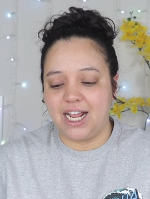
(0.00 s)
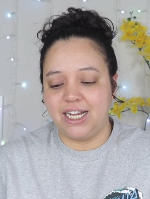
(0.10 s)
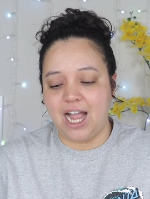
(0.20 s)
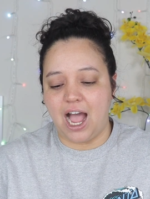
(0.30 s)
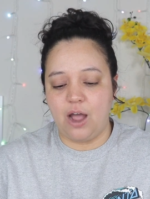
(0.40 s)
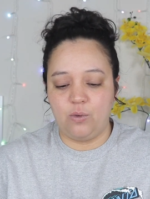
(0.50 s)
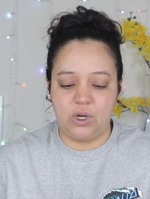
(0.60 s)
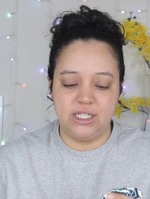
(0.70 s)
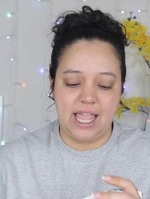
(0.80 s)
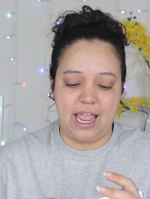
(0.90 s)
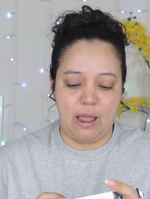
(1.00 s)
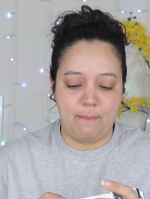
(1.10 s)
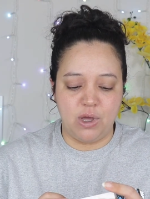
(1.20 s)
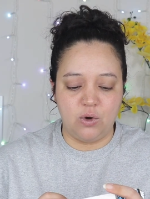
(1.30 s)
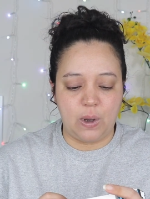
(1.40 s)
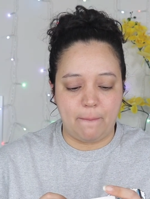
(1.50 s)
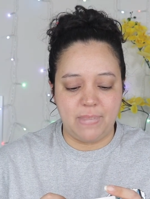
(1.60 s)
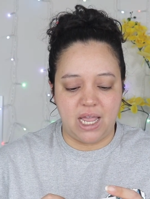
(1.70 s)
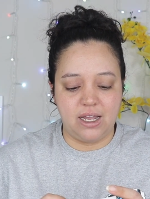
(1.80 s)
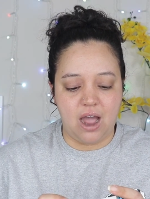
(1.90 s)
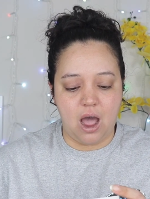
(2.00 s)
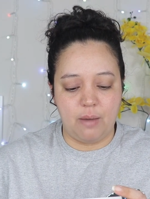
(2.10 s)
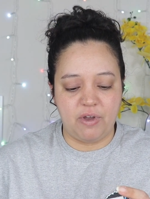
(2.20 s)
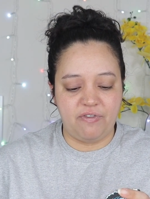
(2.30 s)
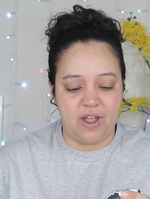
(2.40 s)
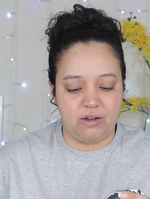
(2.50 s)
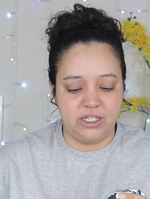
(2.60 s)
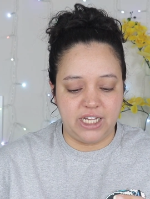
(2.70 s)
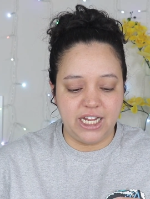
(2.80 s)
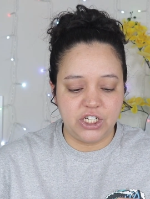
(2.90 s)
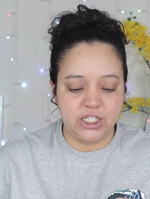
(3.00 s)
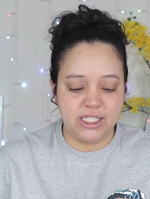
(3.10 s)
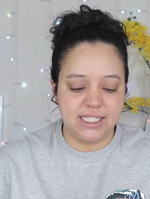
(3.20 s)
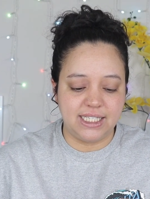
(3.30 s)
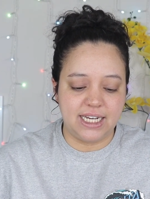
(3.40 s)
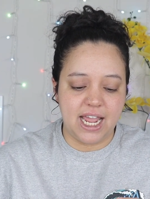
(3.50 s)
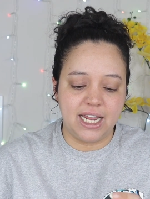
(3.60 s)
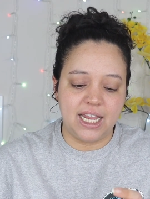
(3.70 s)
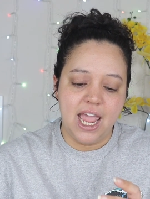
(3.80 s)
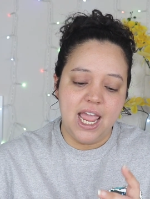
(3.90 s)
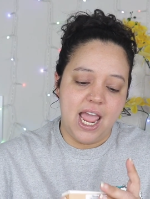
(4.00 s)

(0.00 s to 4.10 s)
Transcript: I got was a Milk Makeup foundation stick,